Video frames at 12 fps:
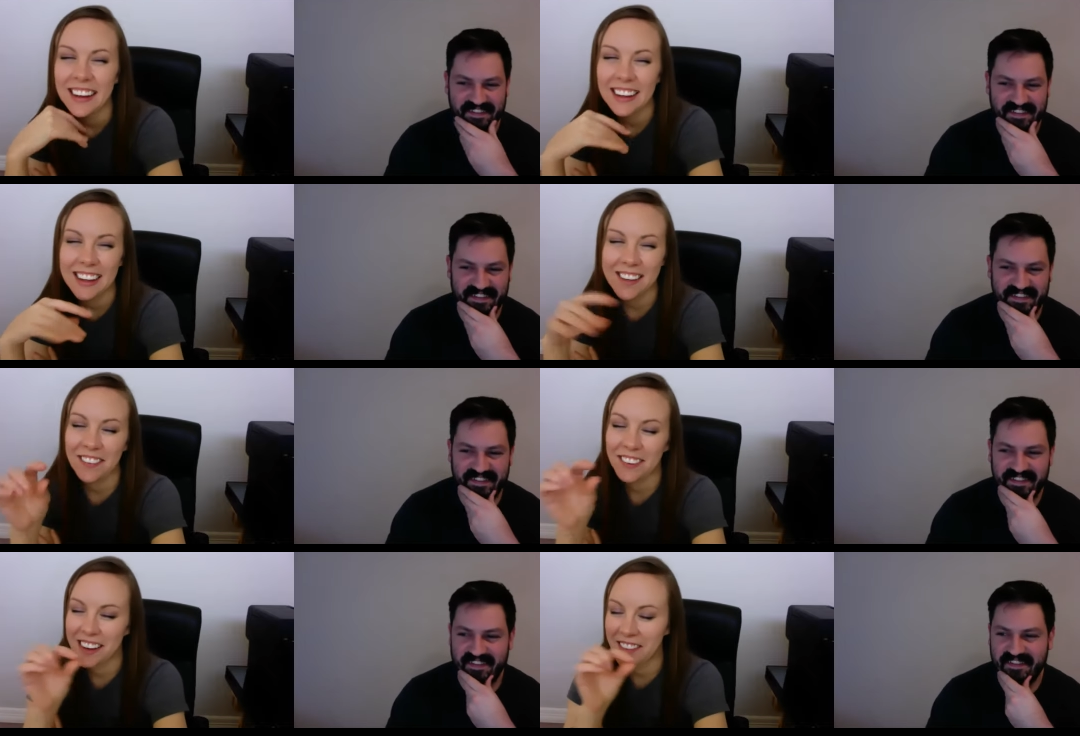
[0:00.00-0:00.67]
Speaker 1: if you
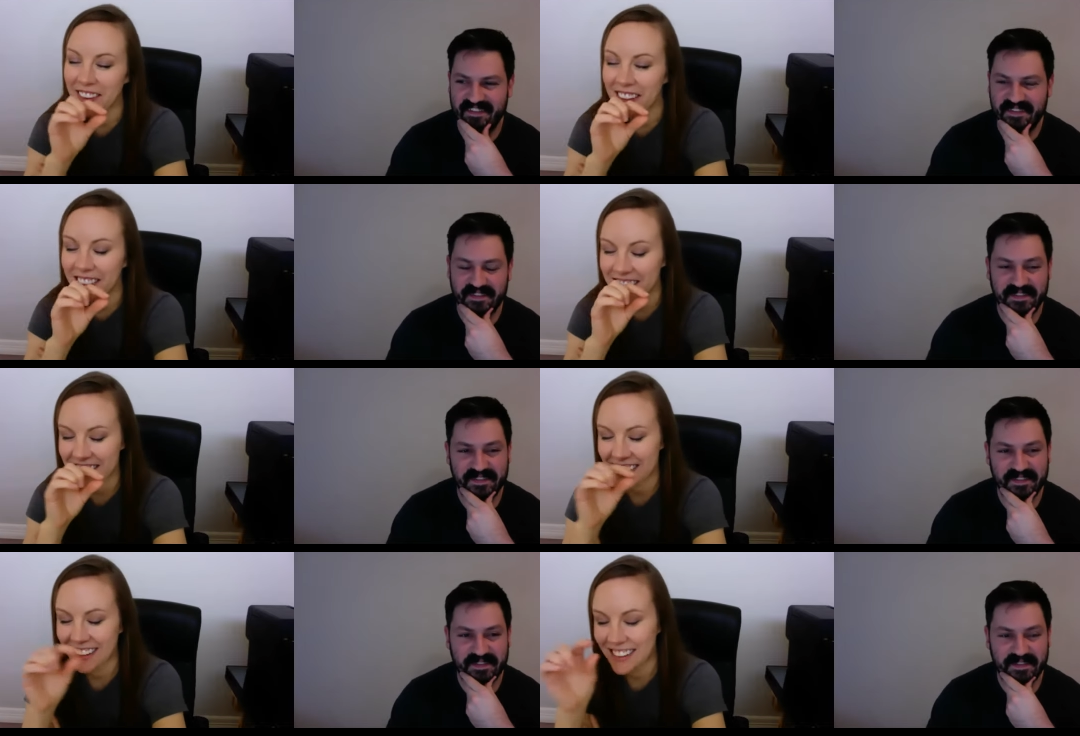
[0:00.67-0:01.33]
if y'all are
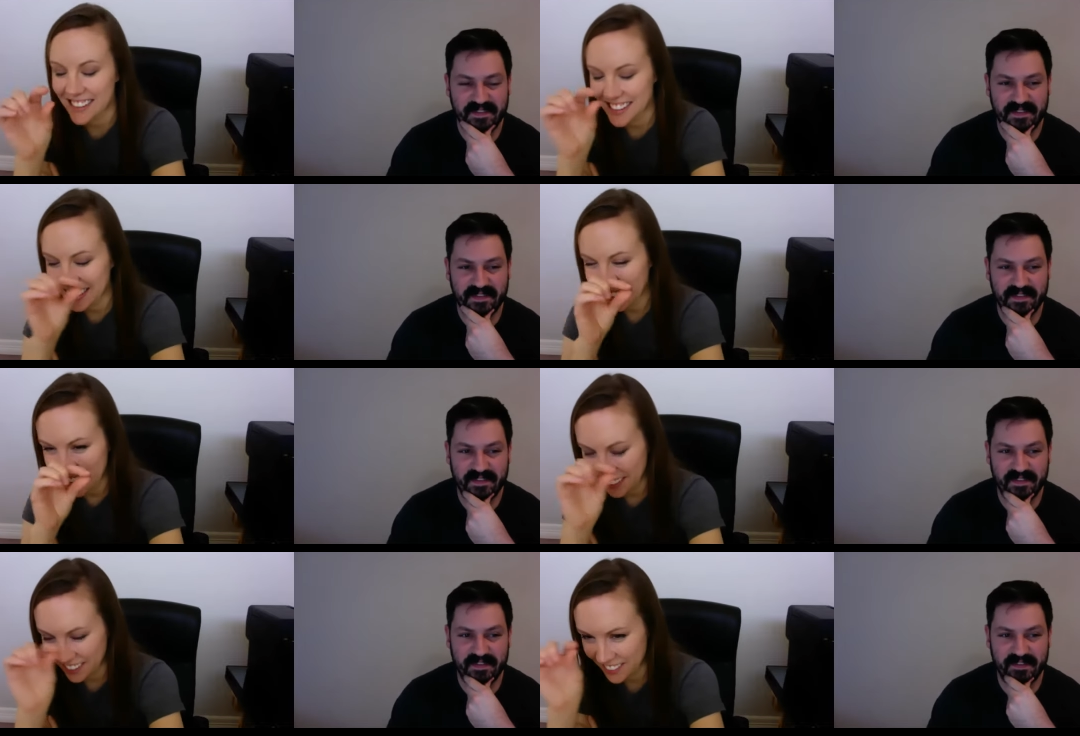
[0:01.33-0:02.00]
designers and you have
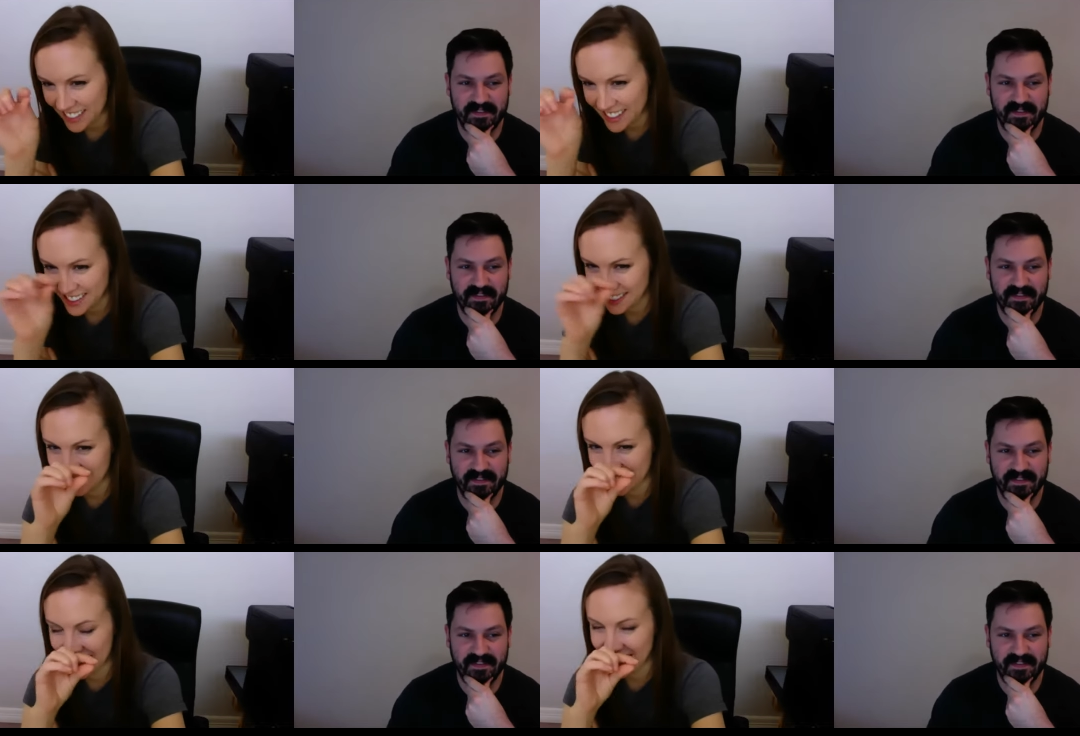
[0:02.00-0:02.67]
your files
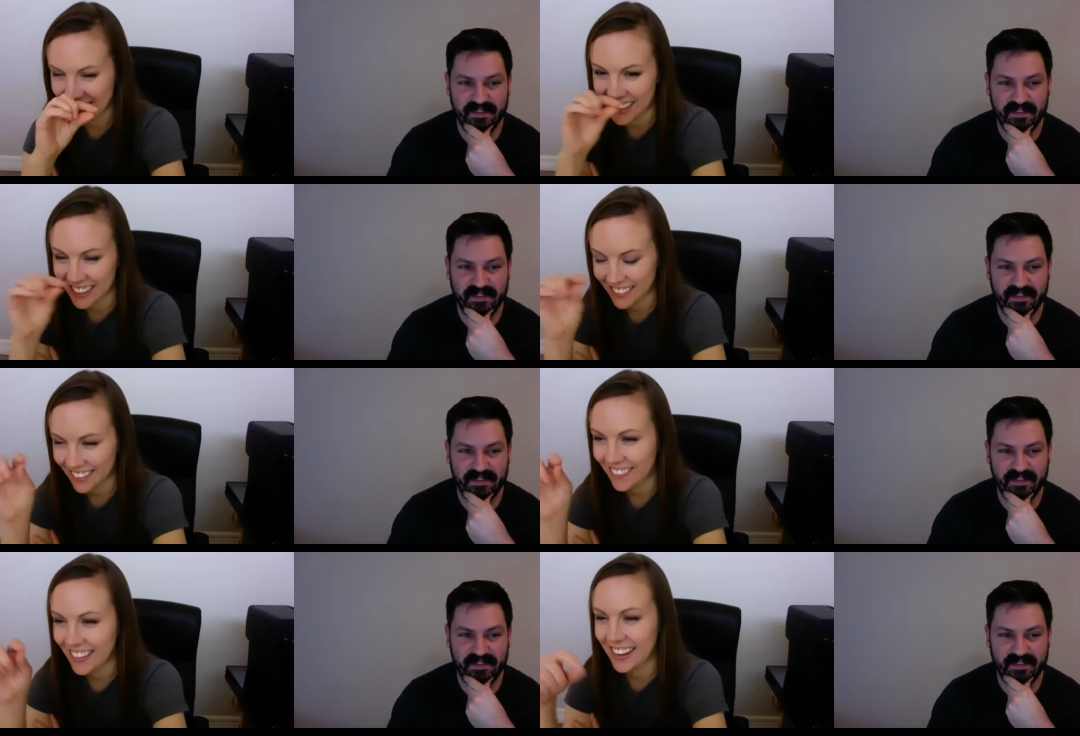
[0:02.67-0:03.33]
organized anything
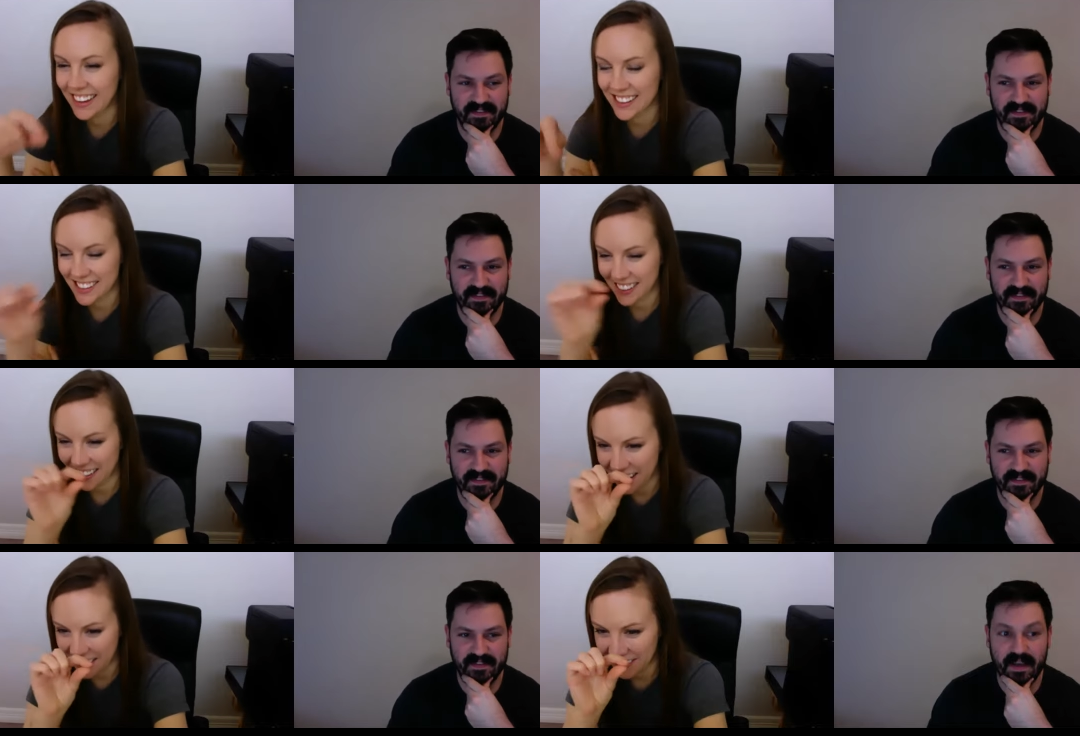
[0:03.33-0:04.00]
like us, you
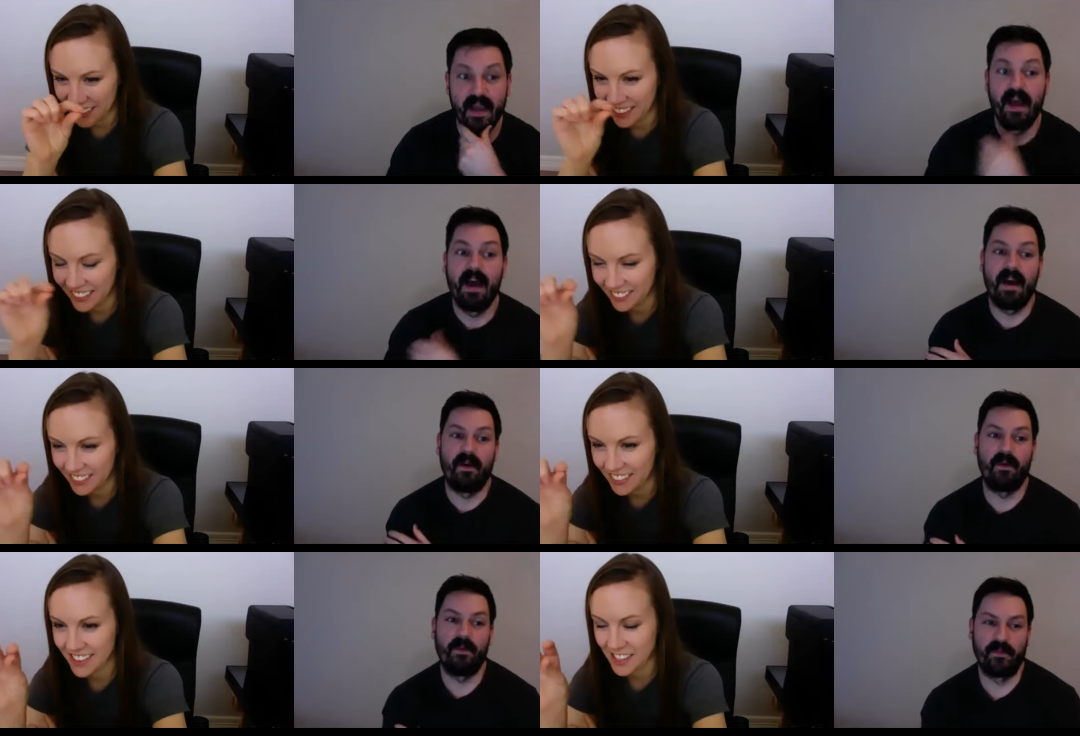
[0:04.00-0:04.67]
have all of
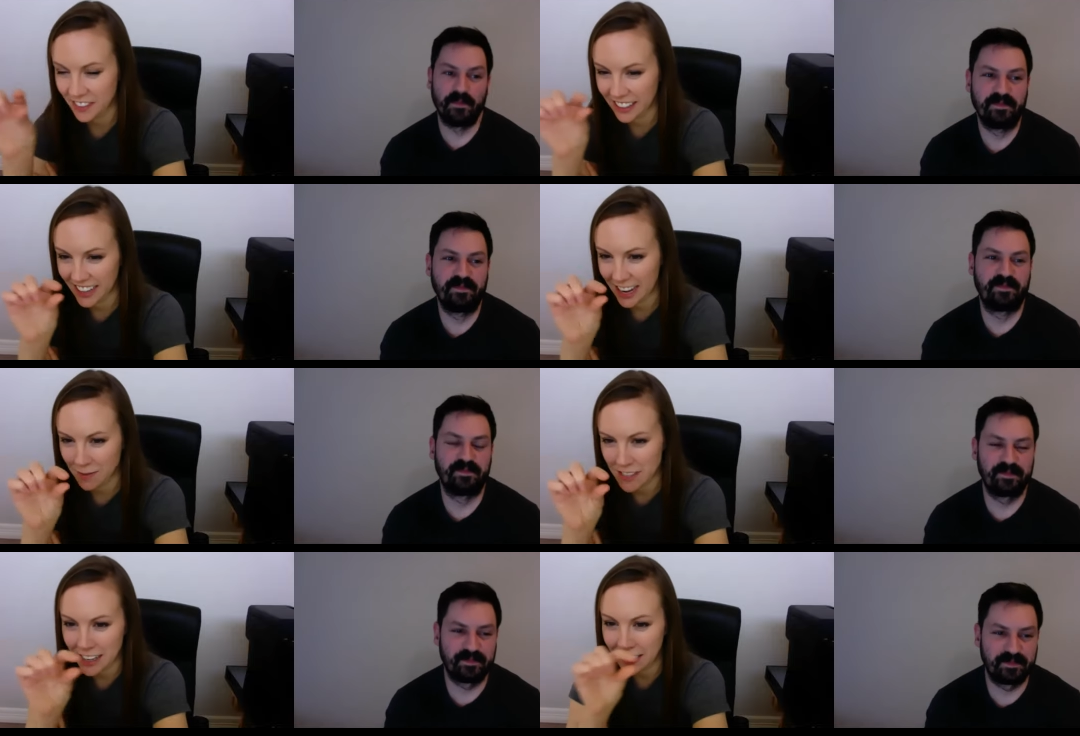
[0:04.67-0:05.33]
those file names
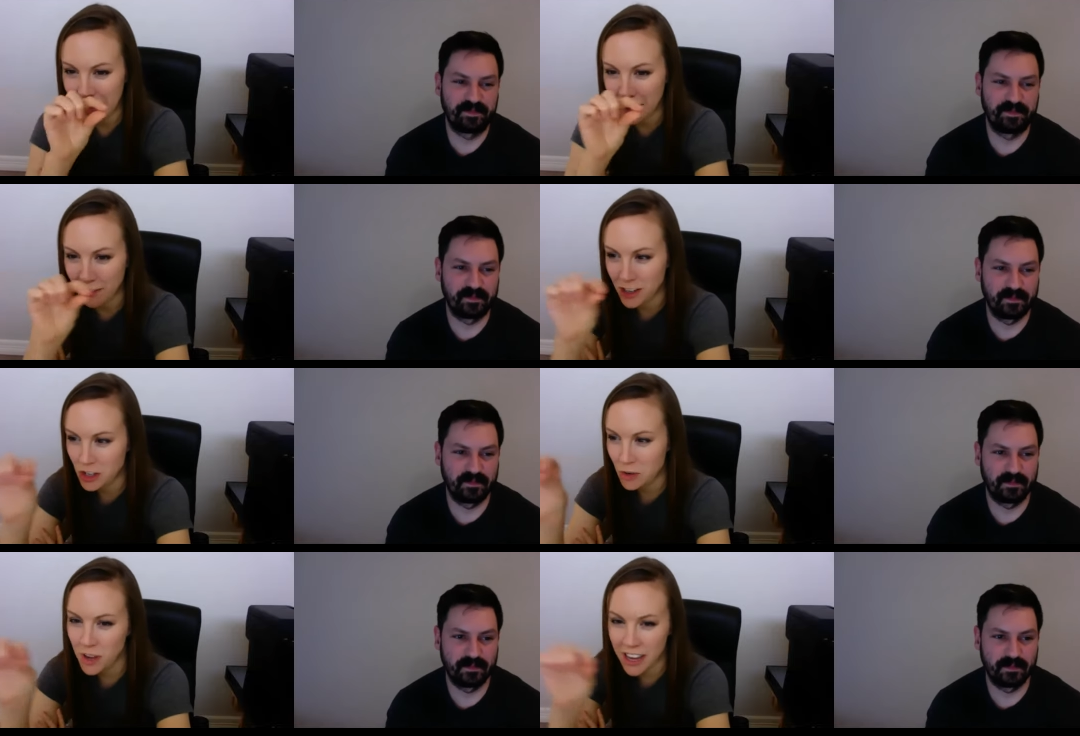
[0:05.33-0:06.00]
that are like version
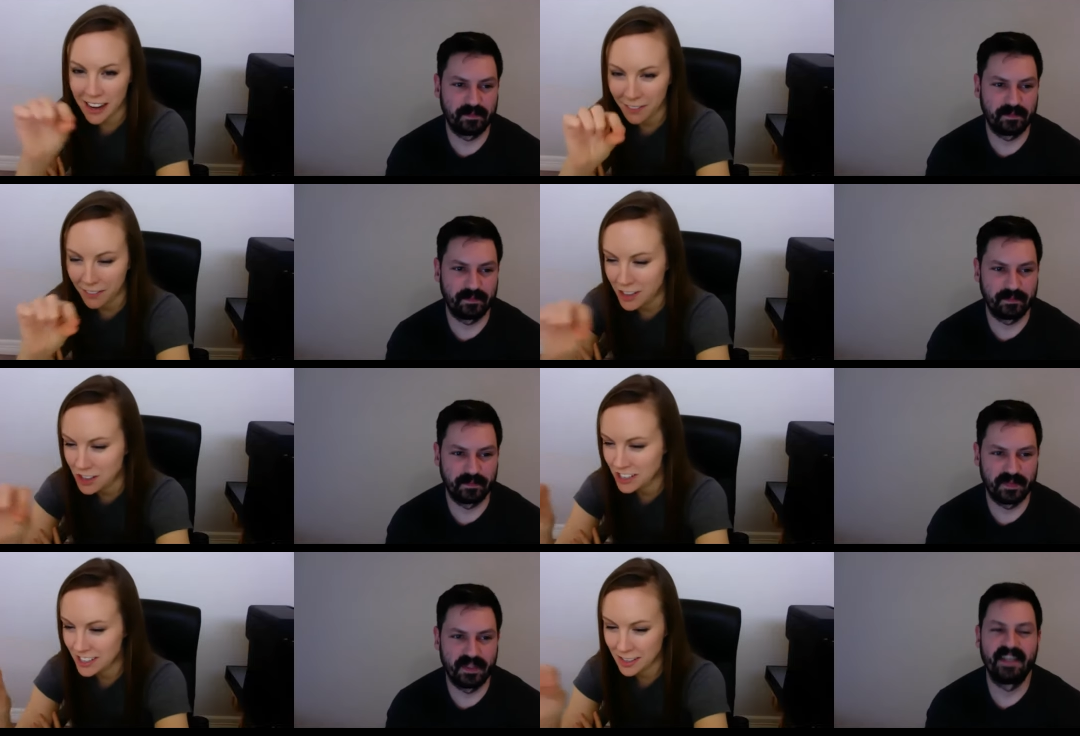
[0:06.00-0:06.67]
one, version
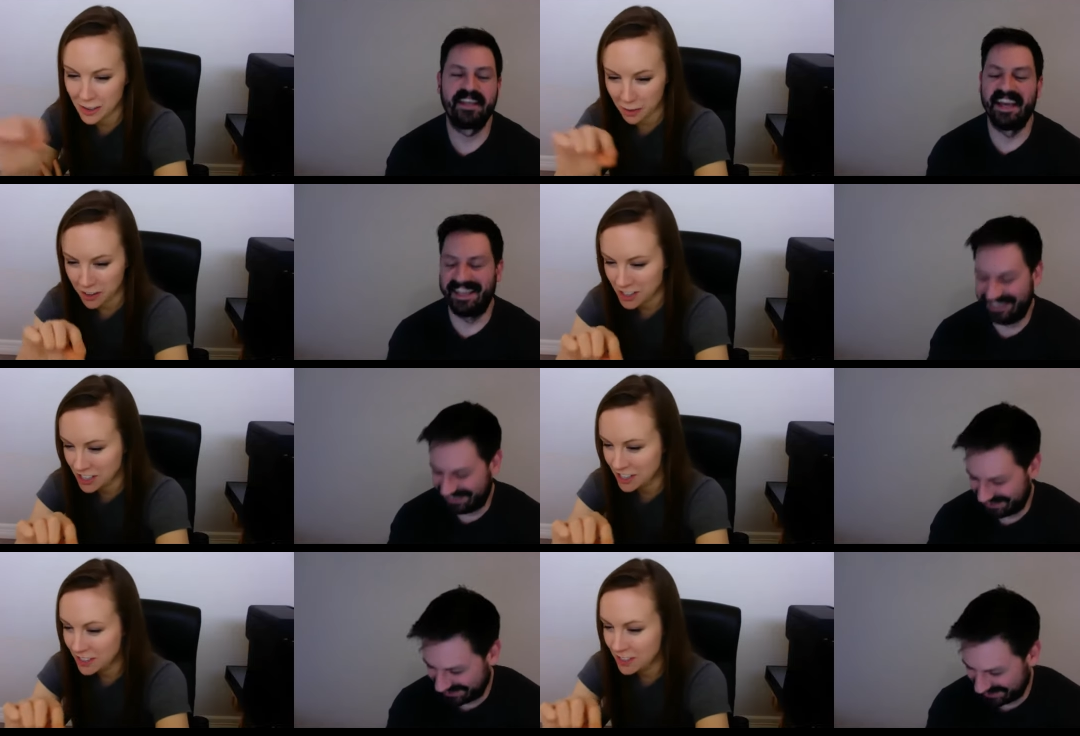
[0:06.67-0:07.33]
two, version